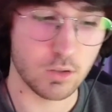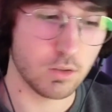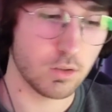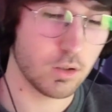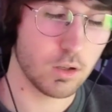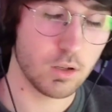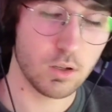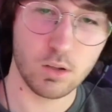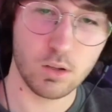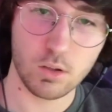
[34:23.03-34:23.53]

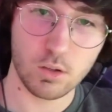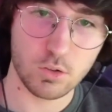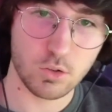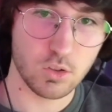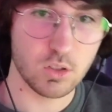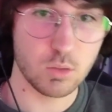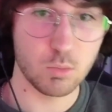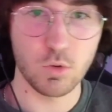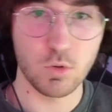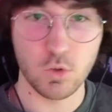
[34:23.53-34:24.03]
as soon
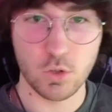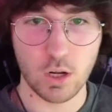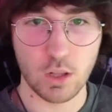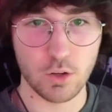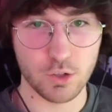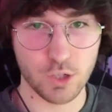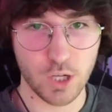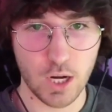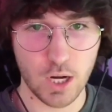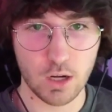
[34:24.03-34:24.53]
as you move to another
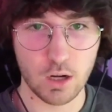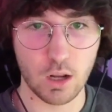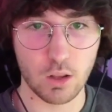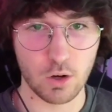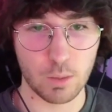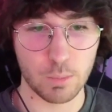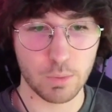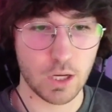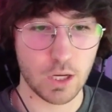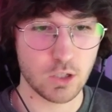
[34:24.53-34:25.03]
chain, another
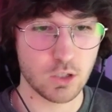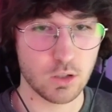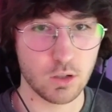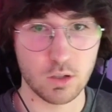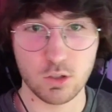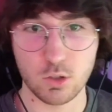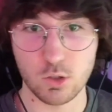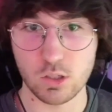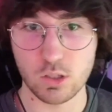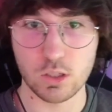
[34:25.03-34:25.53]
application
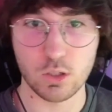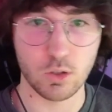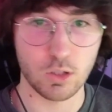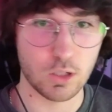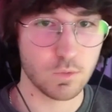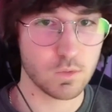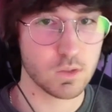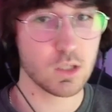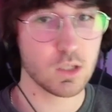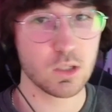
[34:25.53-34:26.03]
that's using a totally
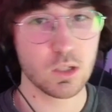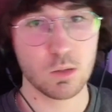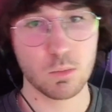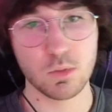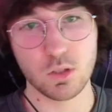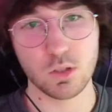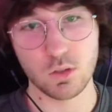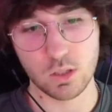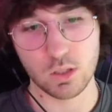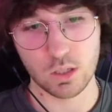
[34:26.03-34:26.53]
different system,
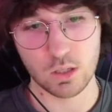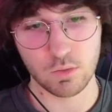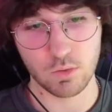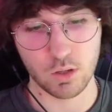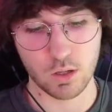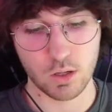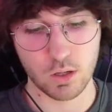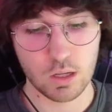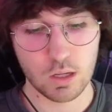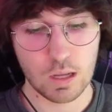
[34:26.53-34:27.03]
it's using different